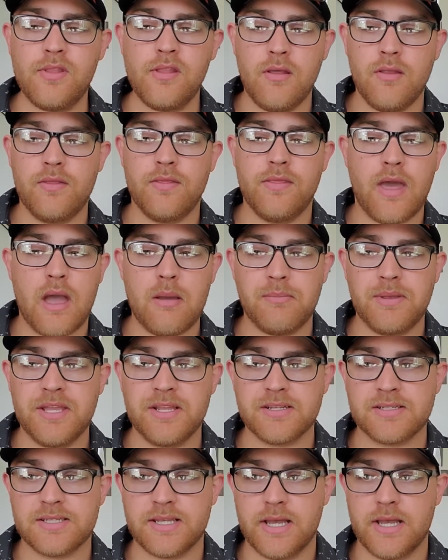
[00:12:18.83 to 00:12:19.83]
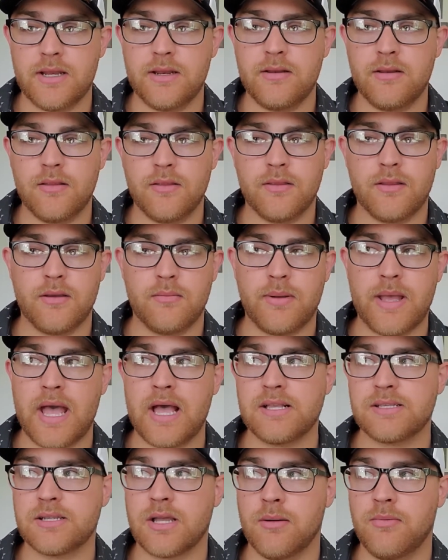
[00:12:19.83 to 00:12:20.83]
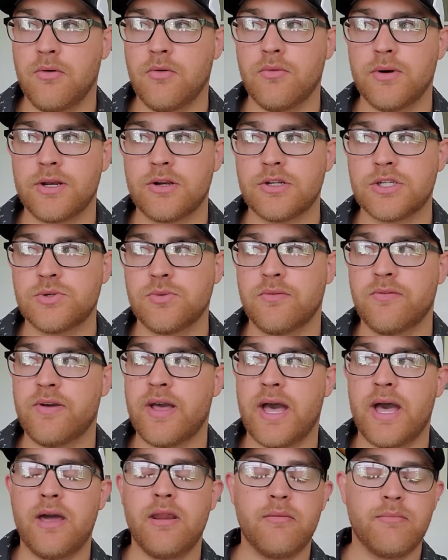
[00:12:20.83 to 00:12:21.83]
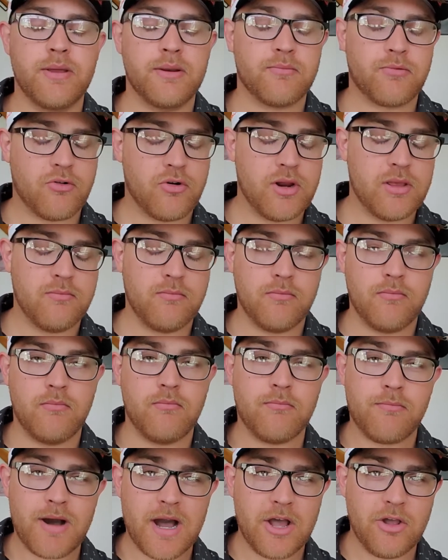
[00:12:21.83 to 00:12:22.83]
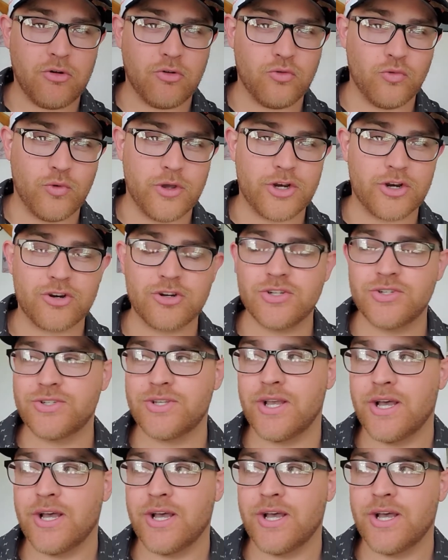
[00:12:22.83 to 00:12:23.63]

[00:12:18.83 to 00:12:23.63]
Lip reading: That being said, the past couple winters we've had have been pretty mild winters.